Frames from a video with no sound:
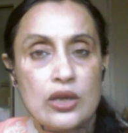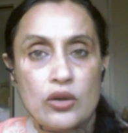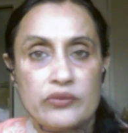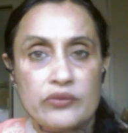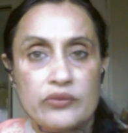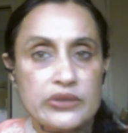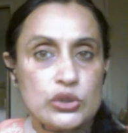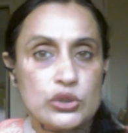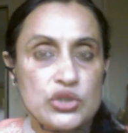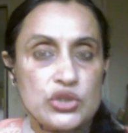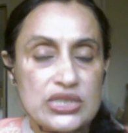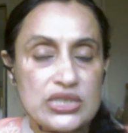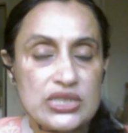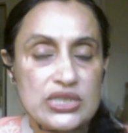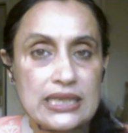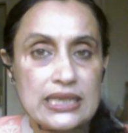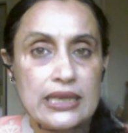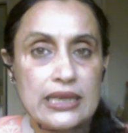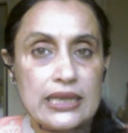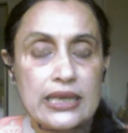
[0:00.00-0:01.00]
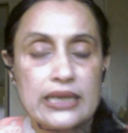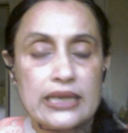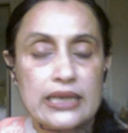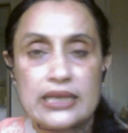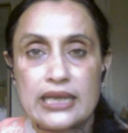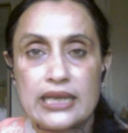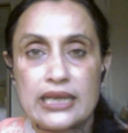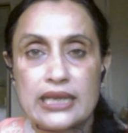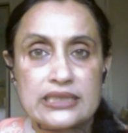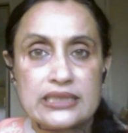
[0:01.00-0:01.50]
you just click it
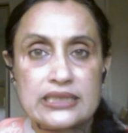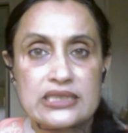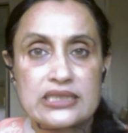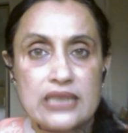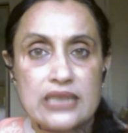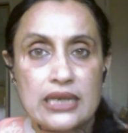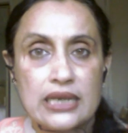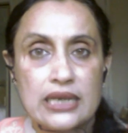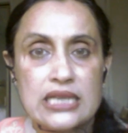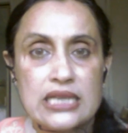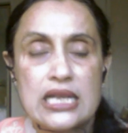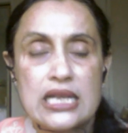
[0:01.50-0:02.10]
and it starts.